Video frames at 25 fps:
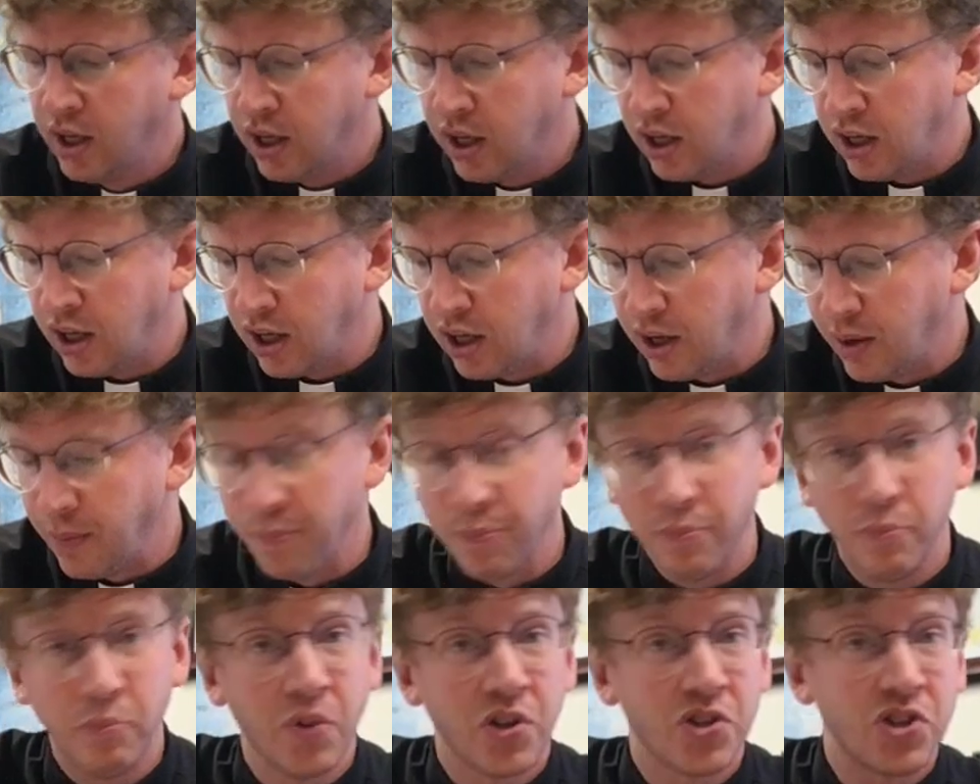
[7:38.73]

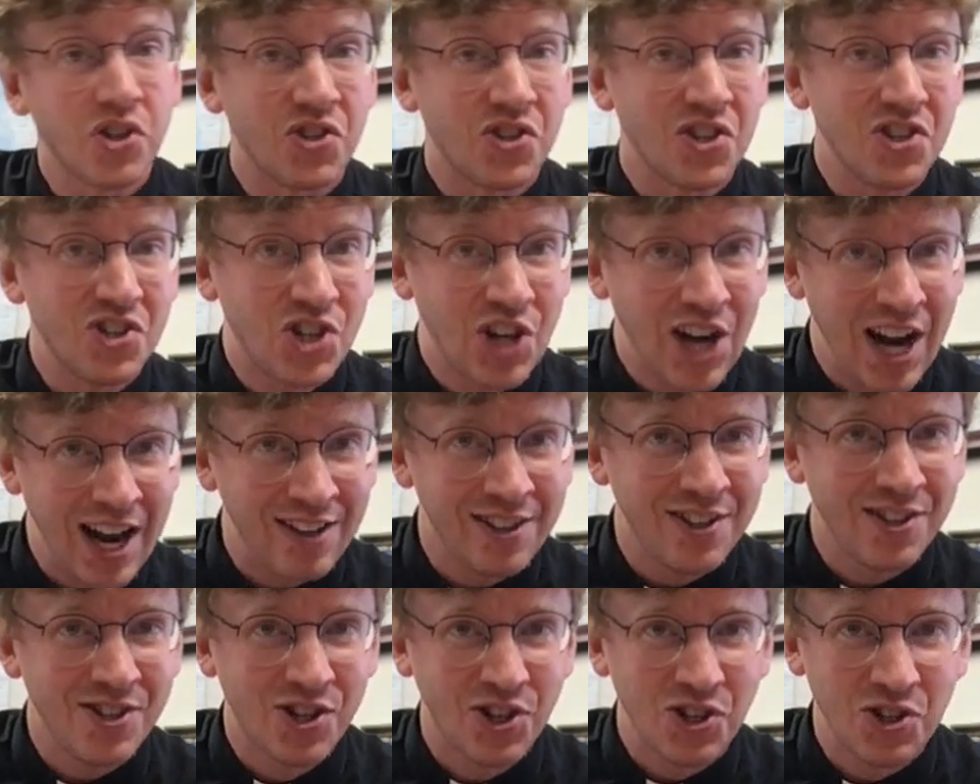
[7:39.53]
um, much as it
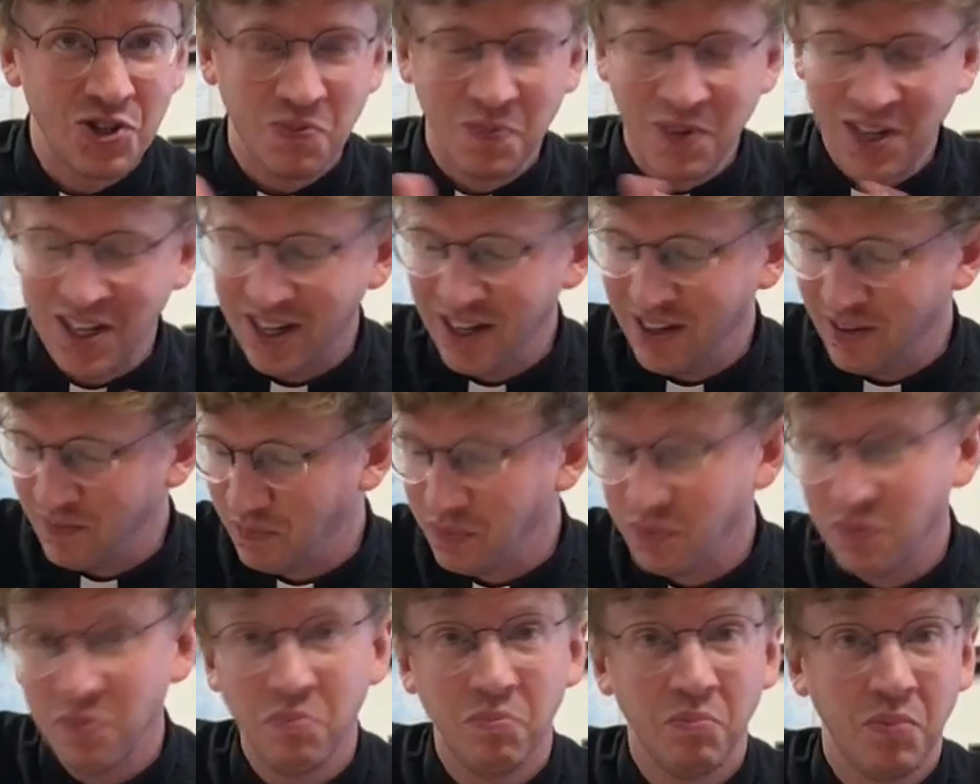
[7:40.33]
challenges me,
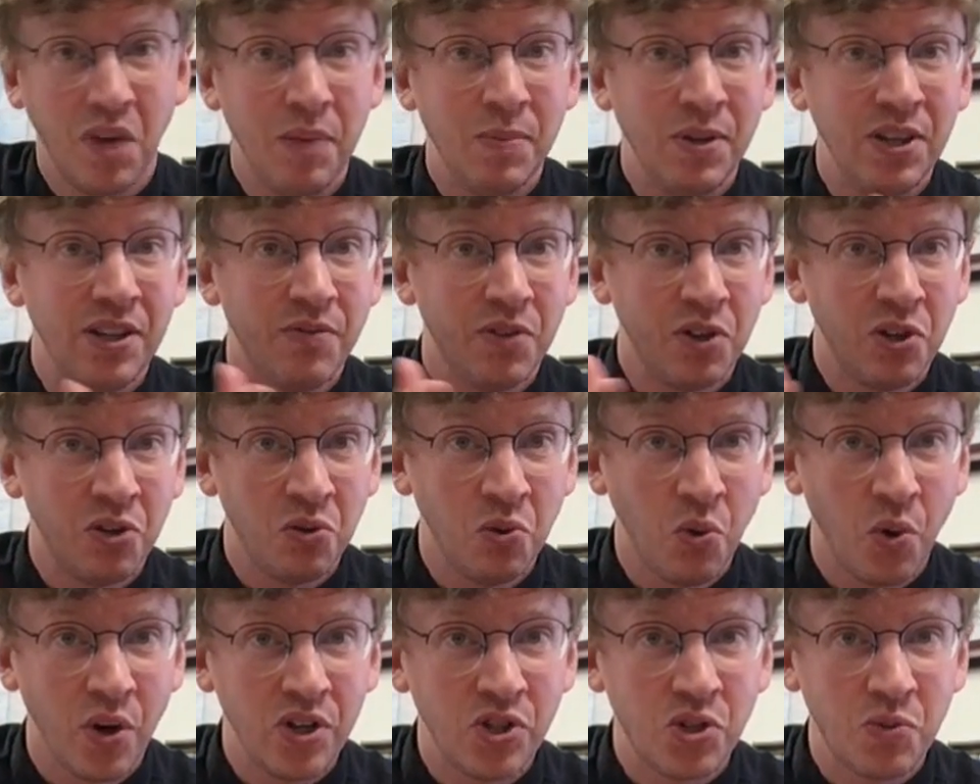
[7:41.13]
maybe even
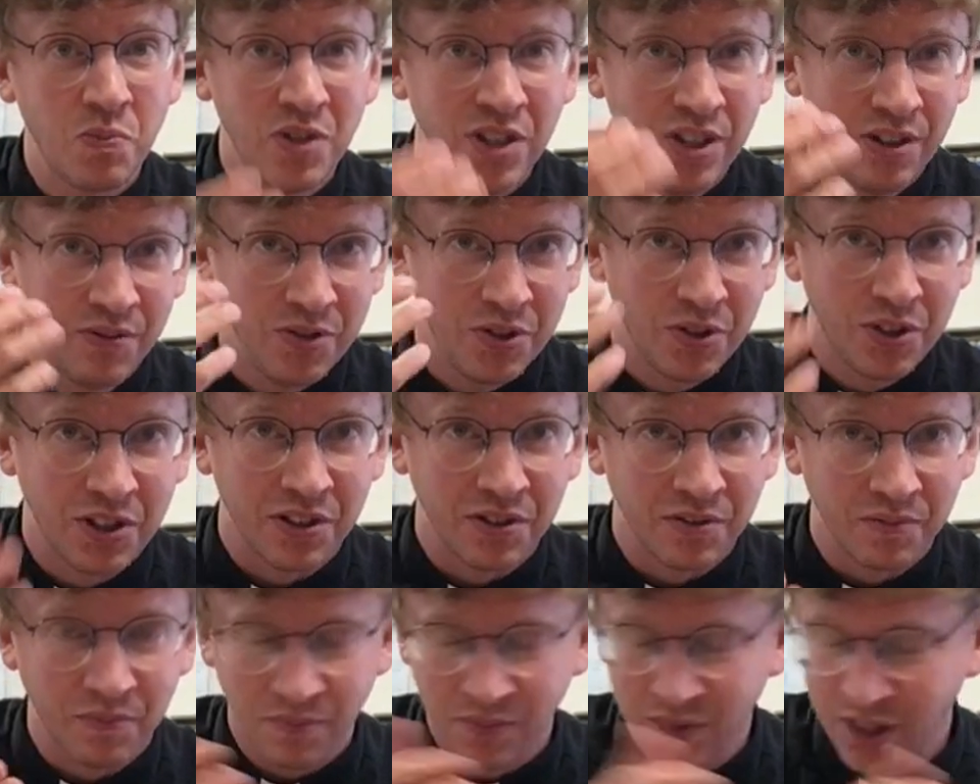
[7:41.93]
annoys me, if you
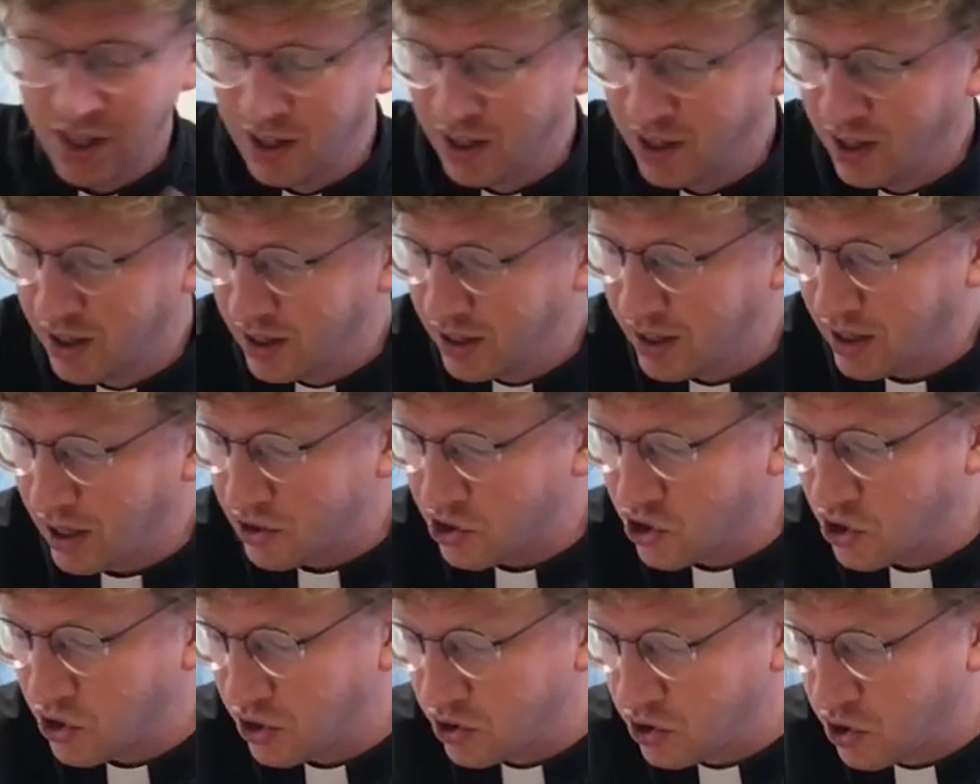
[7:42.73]
can
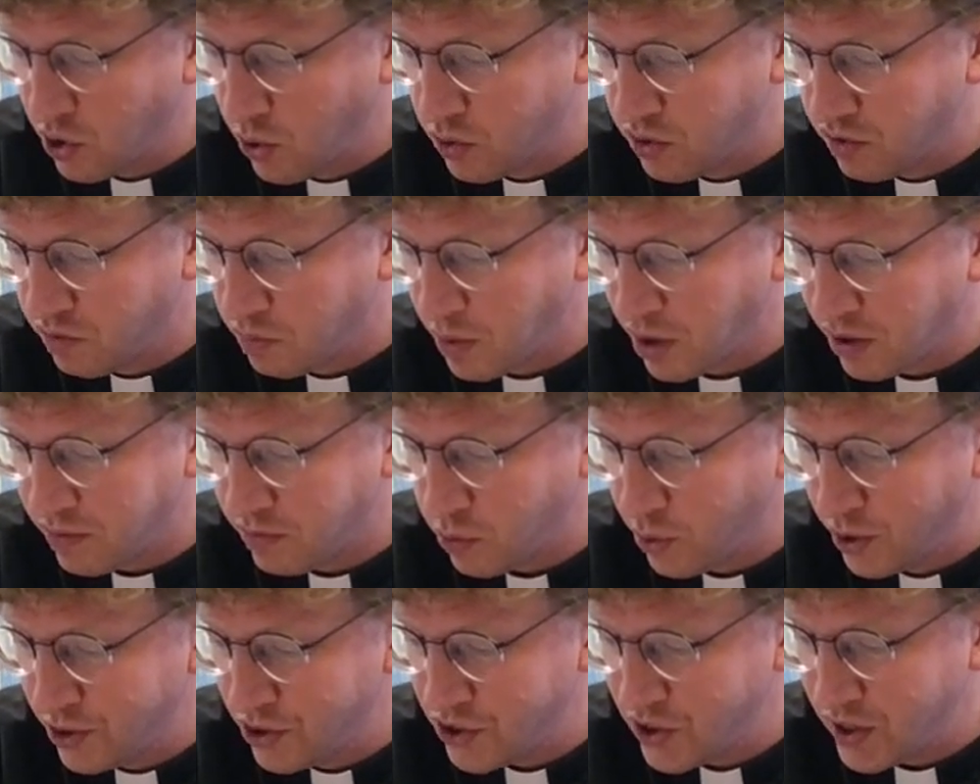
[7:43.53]
catch the tone of my
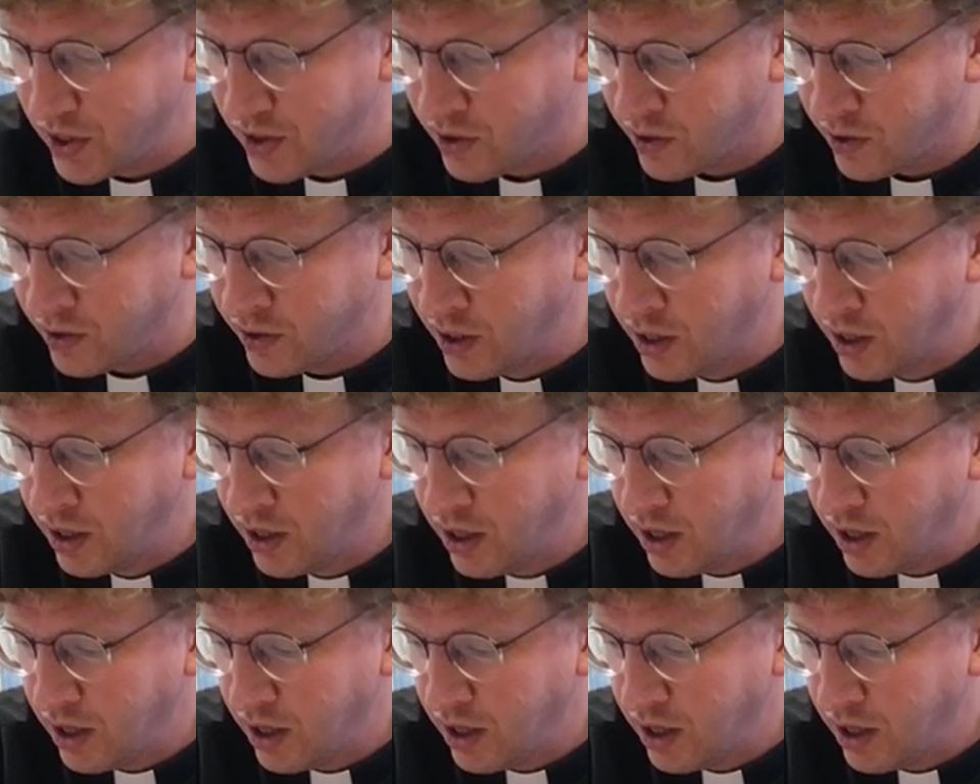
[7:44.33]
voice here,